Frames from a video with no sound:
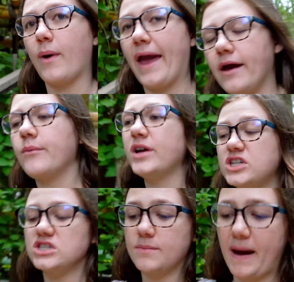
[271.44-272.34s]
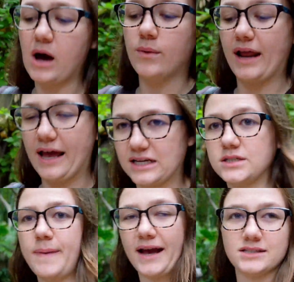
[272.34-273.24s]
wait, which is about what I
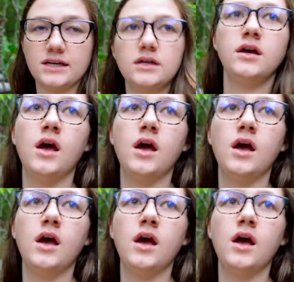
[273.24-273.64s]
expected.